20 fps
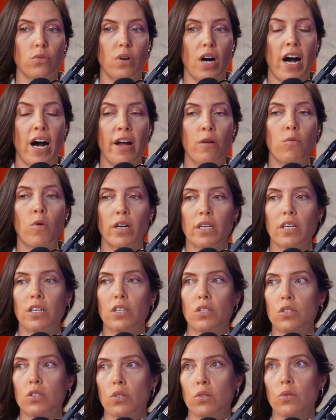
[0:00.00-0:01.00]
I
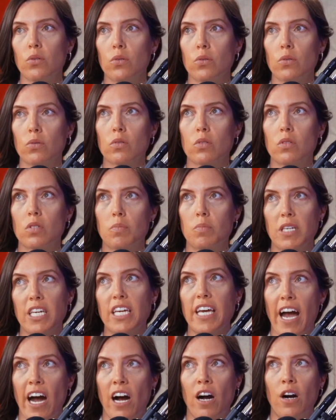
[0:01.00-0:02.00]
wanted to speak
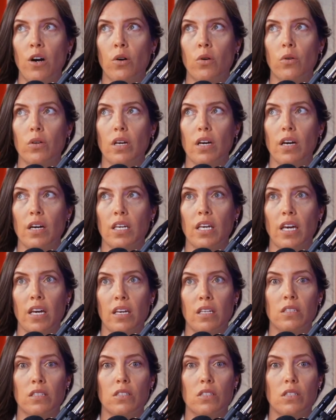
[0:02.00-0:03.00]
out
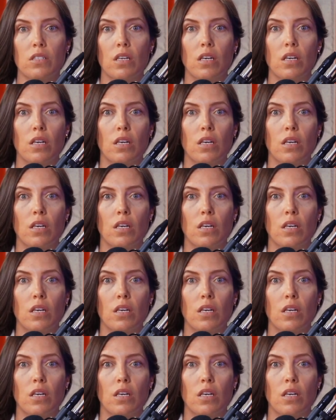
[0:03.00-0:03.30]
against